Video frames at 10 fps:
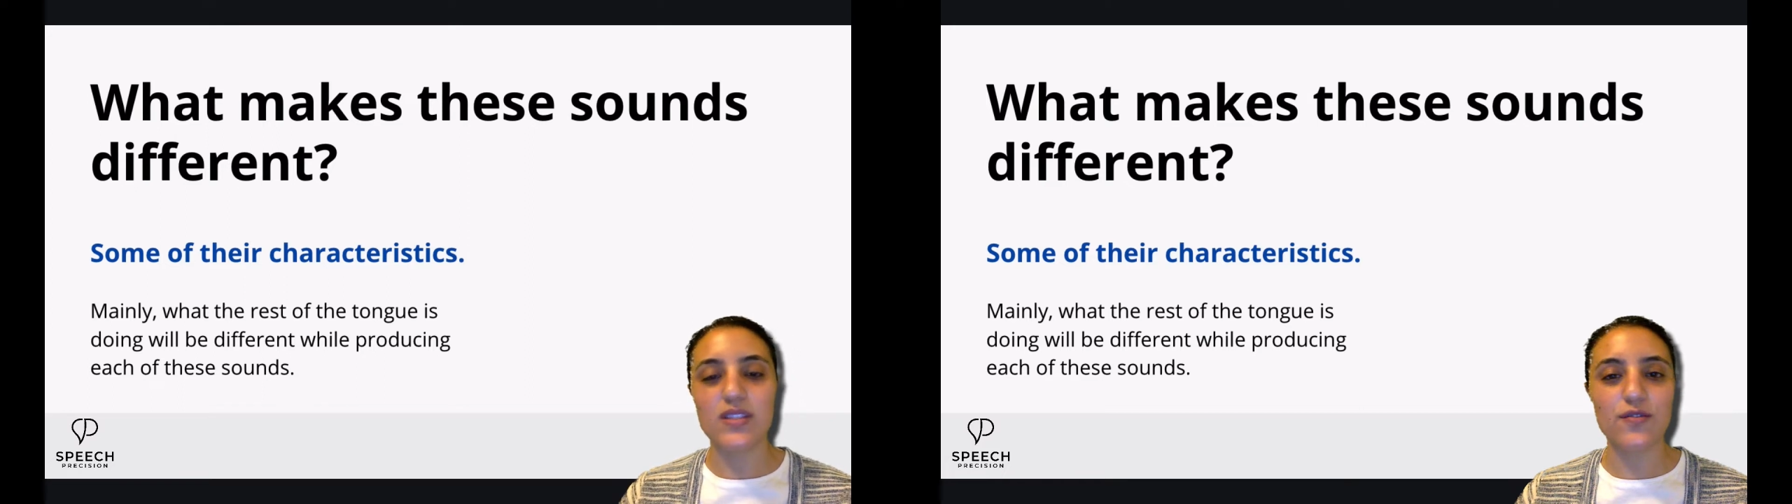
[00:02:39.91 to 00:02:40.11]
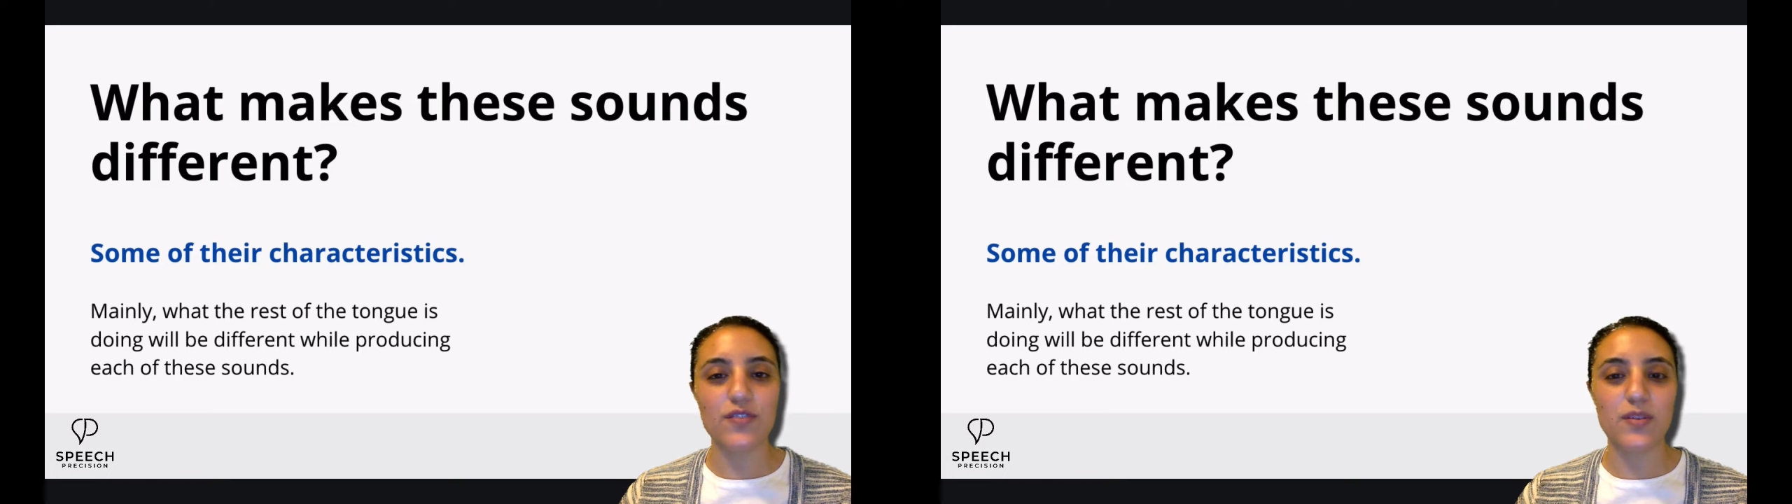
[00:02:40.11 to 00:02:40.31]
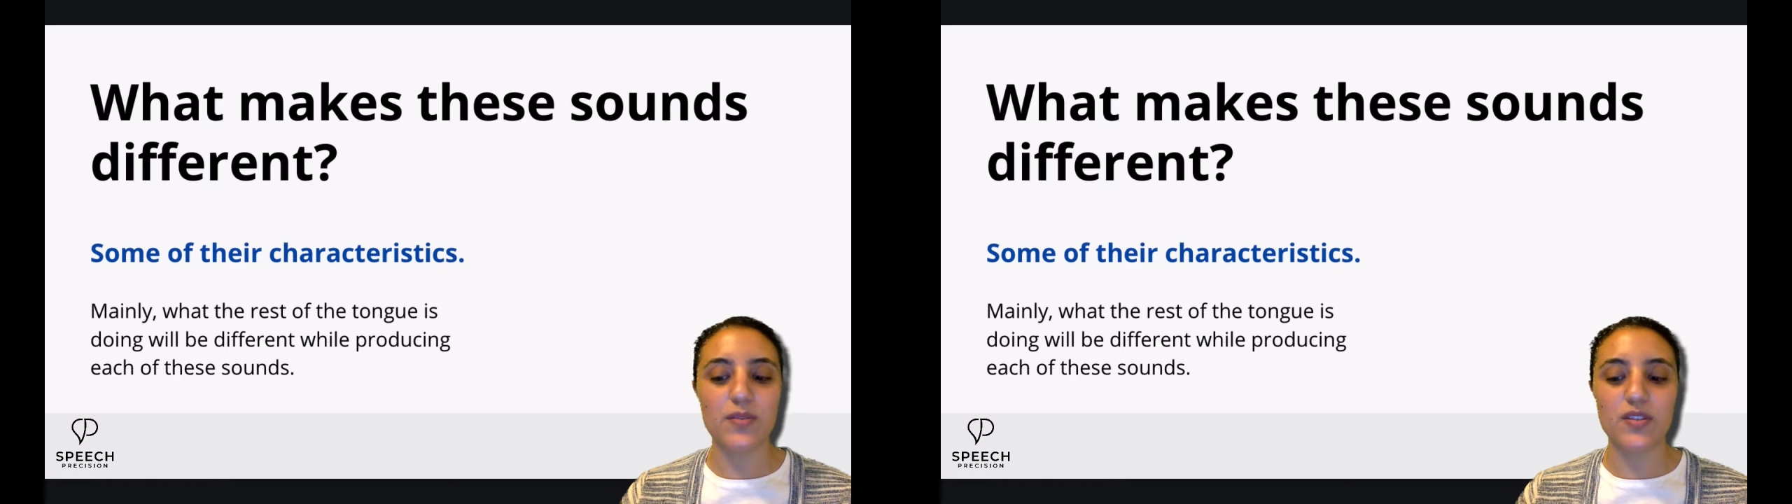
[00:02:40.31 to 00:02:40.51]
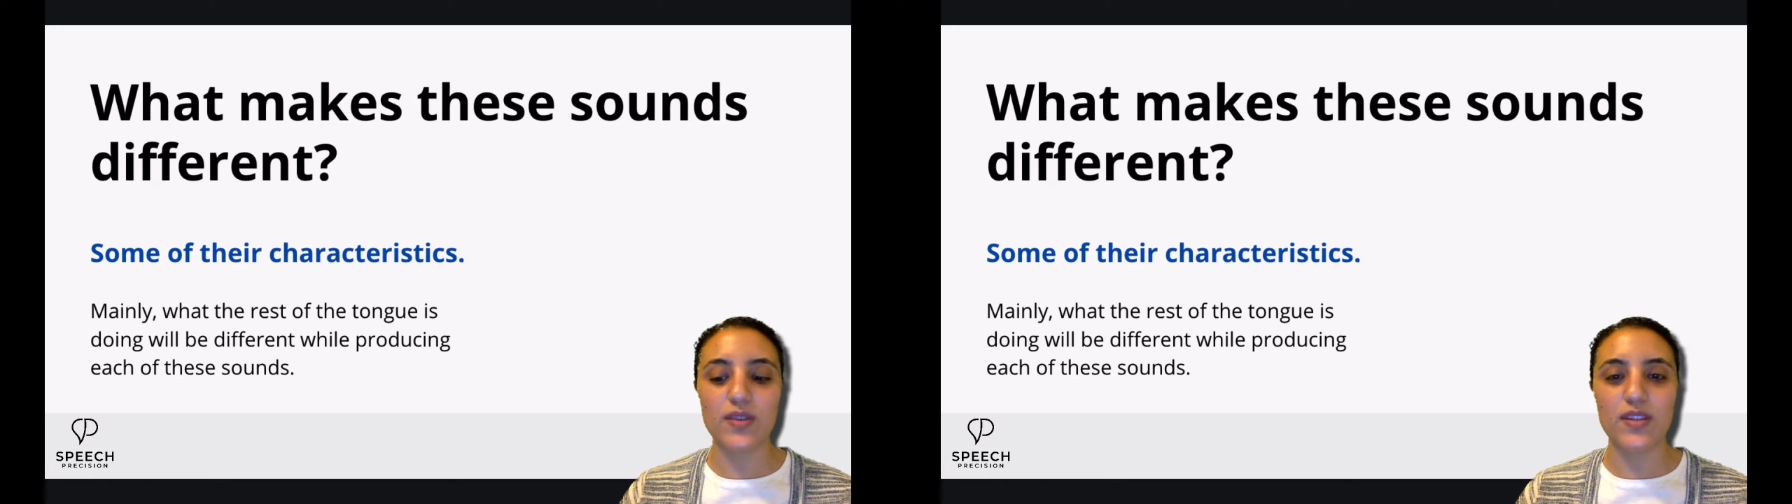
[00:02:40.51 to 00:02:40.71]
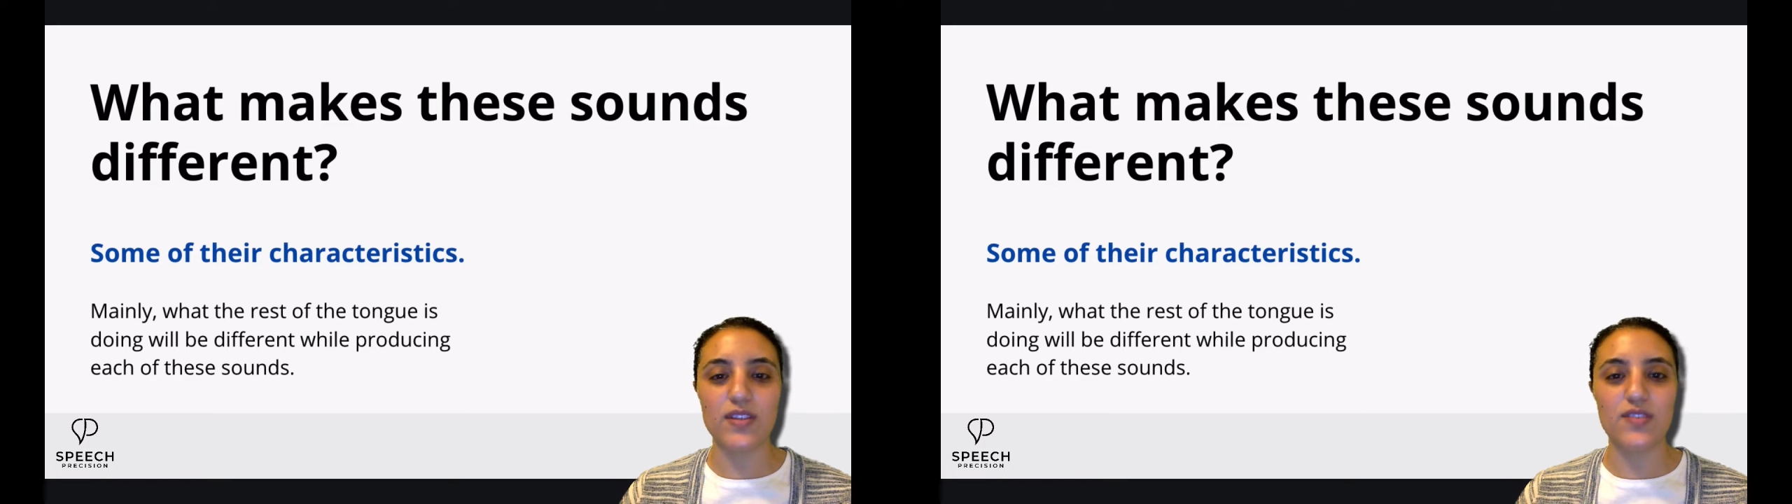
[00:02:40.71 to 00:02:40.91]
different
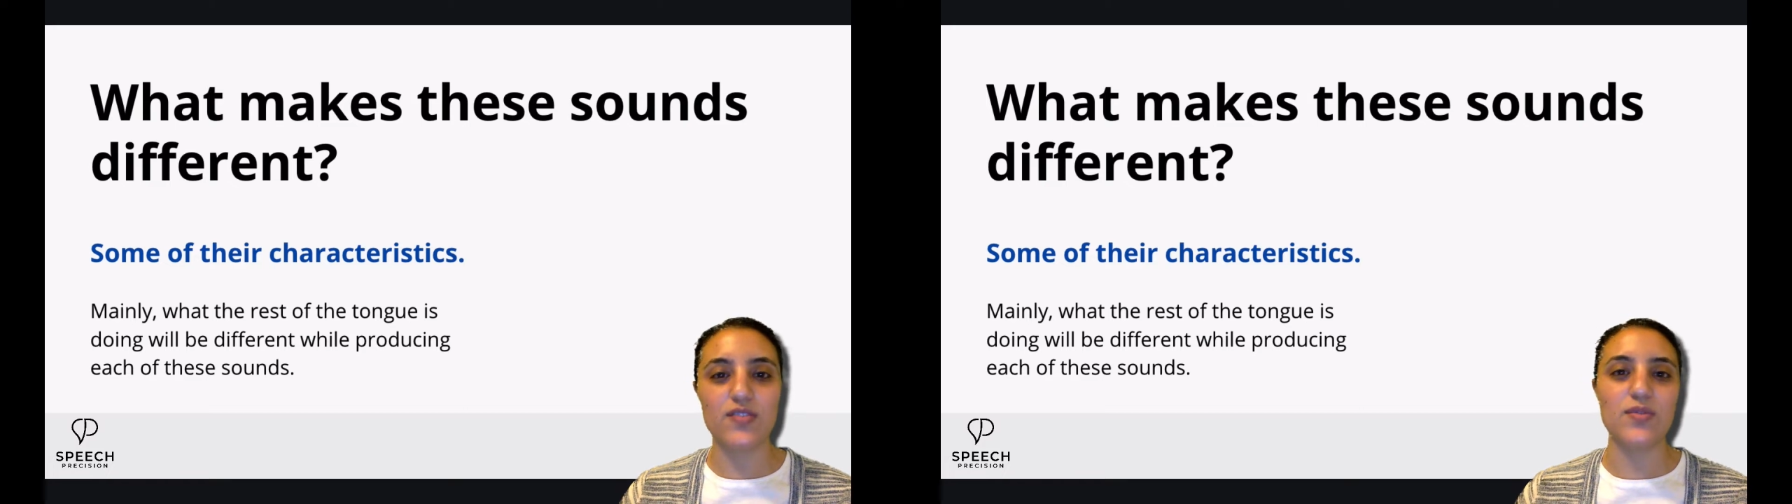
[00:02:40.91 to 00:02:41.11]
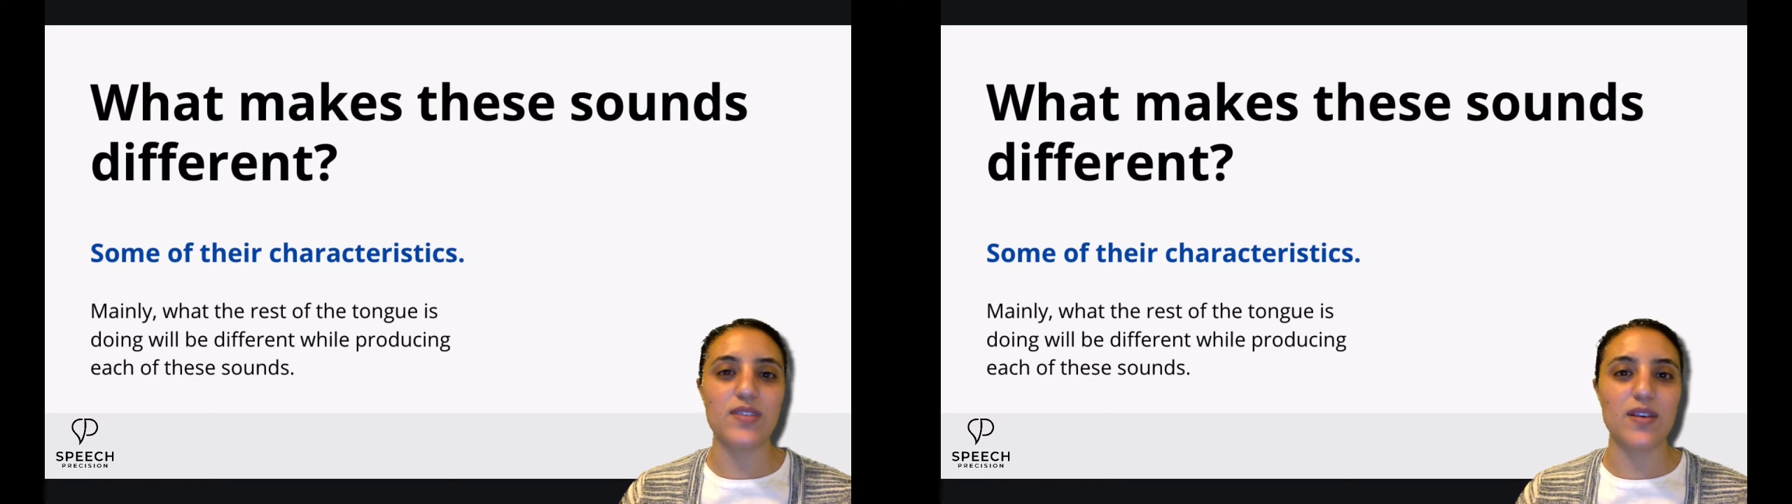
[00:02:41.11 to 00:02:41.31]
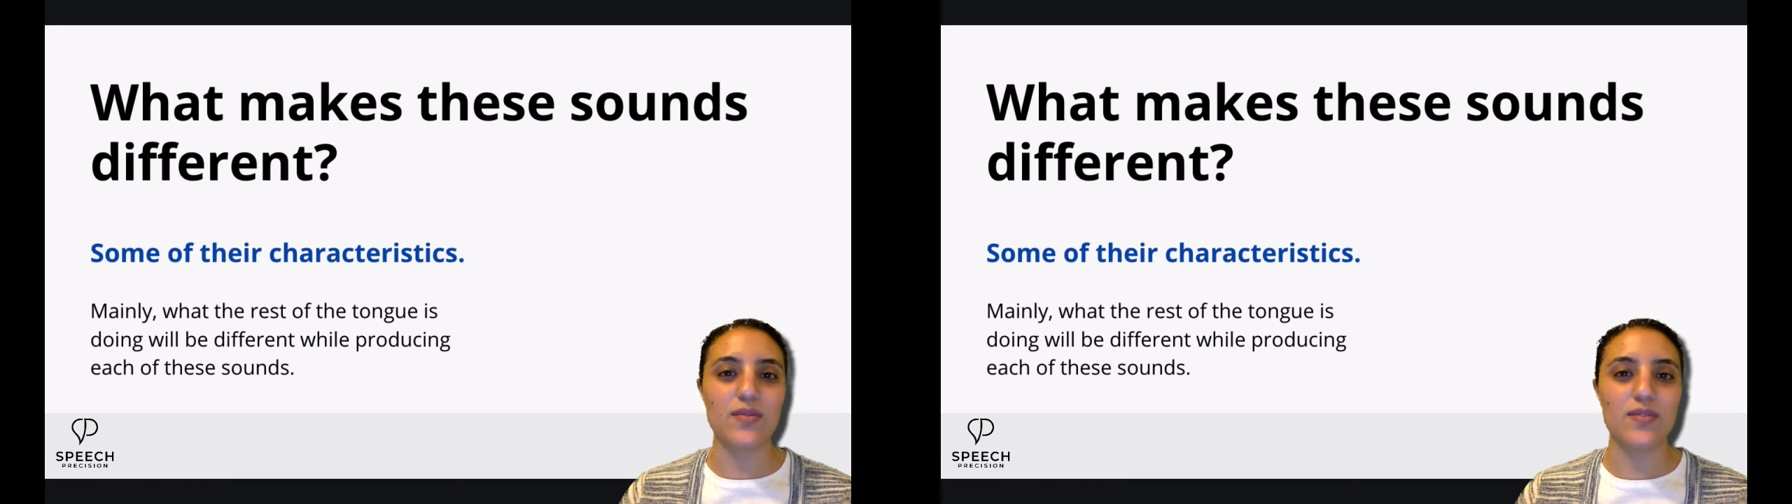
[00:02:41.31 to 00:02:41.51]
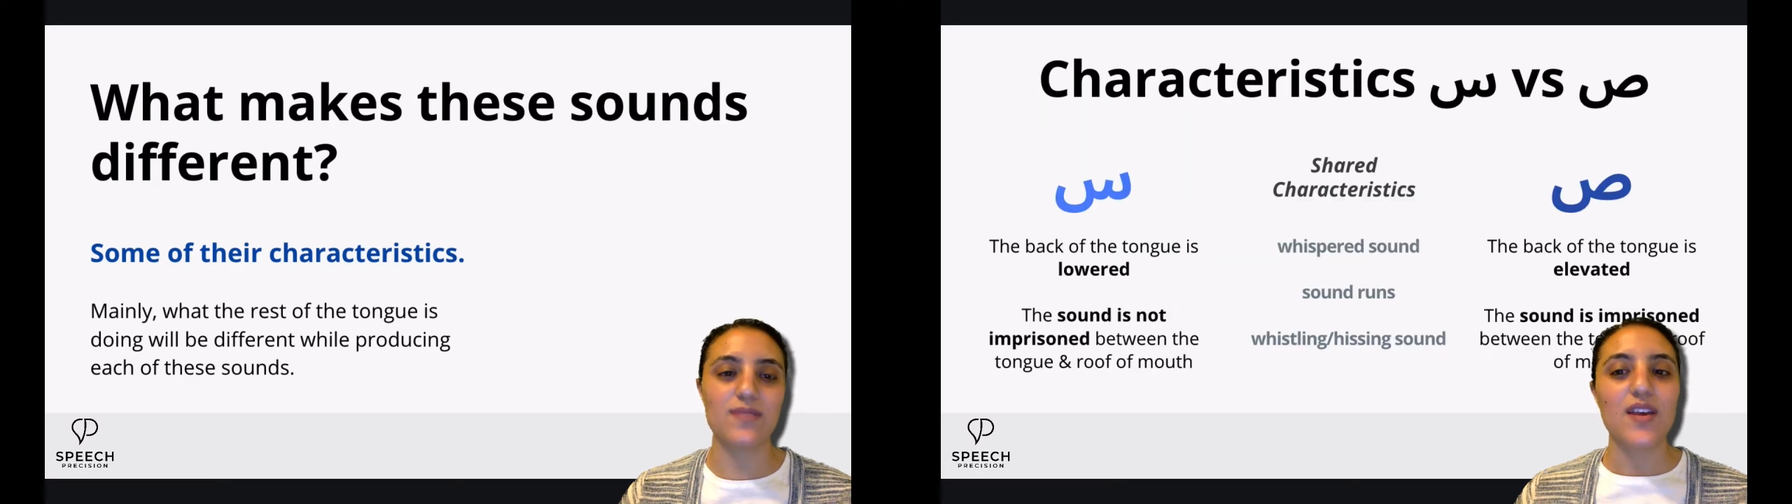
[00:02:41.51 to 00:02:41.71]
between these two sounds.